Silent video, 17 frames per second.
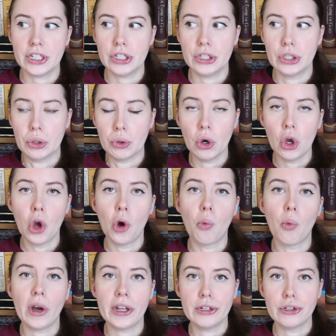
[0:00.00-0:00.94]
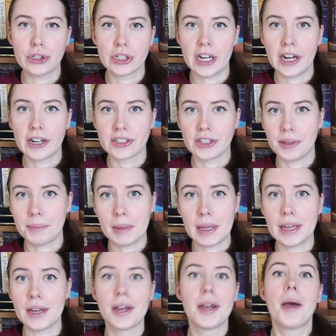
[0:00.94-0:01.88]
to you what you should actually
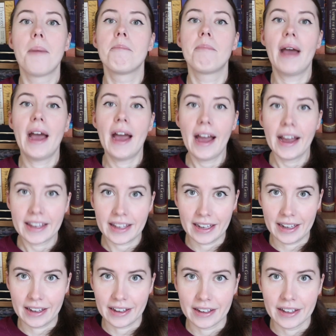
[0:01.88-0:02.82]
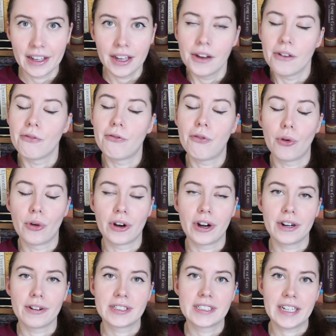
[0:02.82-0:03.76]
be packing
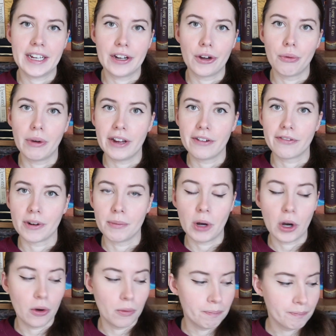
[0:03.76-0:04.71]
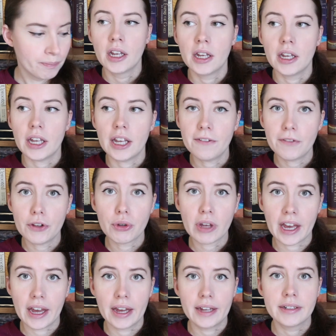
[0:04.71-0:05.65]
for staying away from home. If you
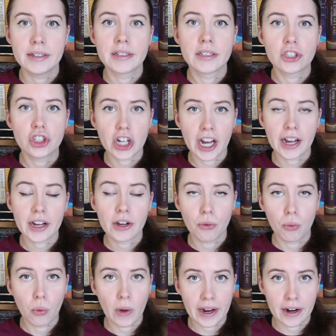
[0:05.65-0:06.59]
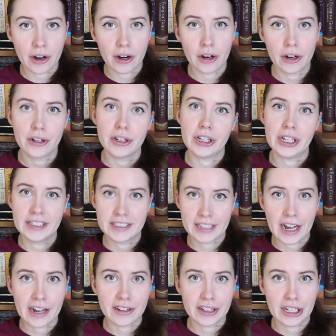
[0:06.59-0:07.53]
can, check where
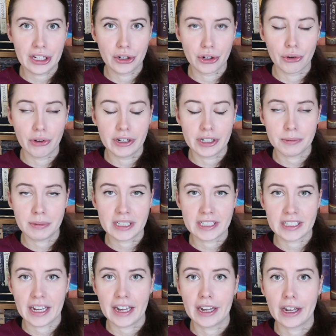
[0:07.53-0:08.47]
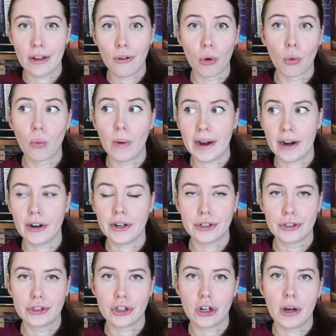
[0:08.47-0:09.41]
exactly you're going to be staying or where
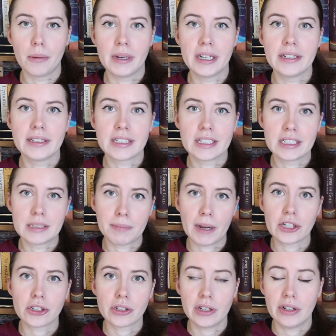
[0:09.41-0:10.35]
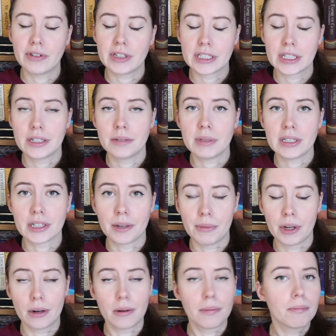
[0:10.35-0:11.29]
your job is, especially if it's going to be
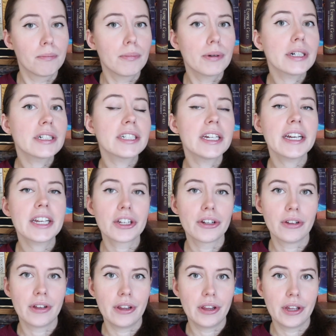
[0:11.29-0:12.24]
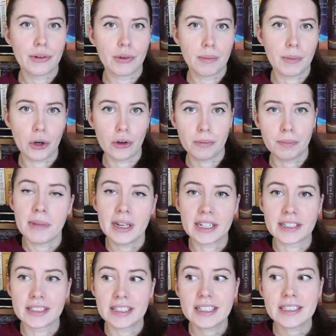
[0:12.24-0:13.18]
somewhere particularly remote,
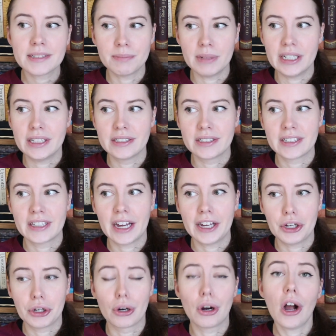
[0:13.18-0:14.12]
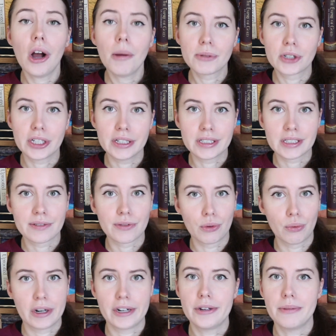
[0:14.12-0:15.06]
because this means that your options
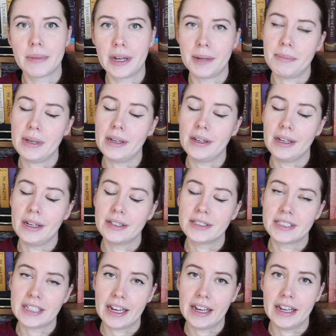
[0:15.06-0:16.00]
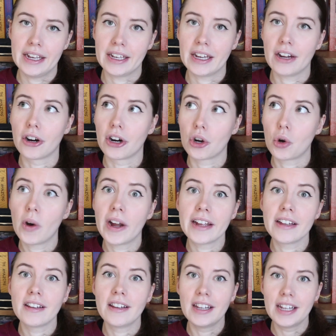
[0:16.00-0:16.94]
for where you might be staying are
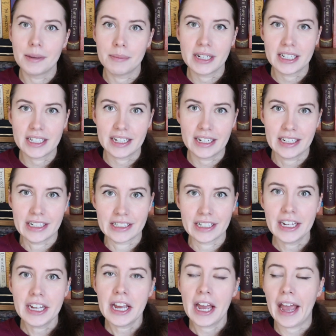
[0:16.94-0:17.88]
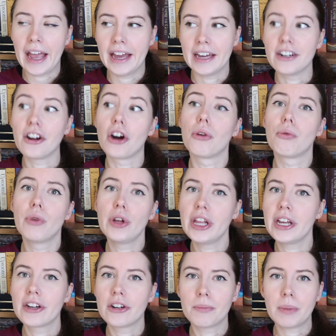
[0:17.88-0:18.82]
quite limited and are
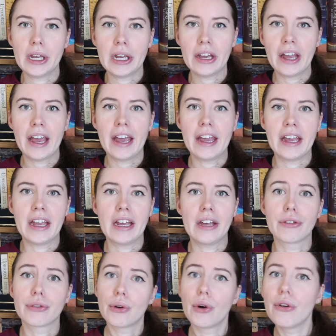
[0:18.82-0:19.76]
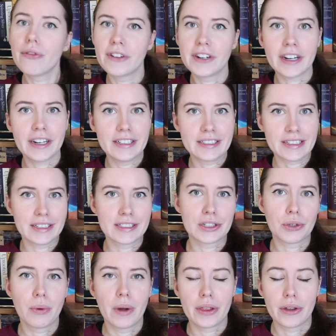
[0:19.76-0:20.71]
really going to be a throw of the dice as
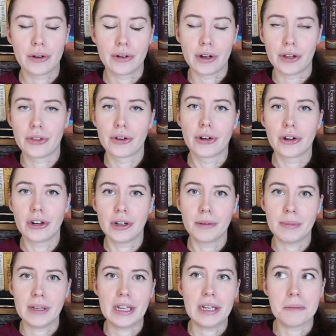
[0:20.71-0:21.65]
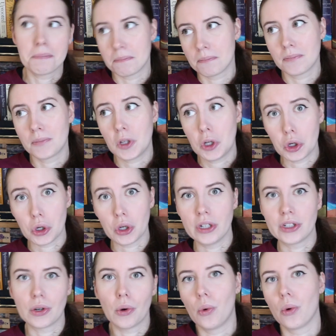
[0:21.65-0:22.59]
to whether or not they're going to be
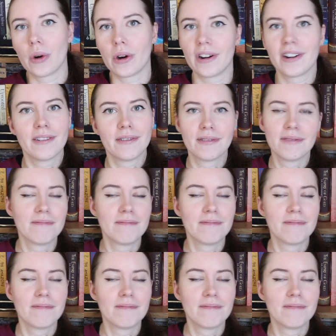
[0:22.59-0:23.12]
good or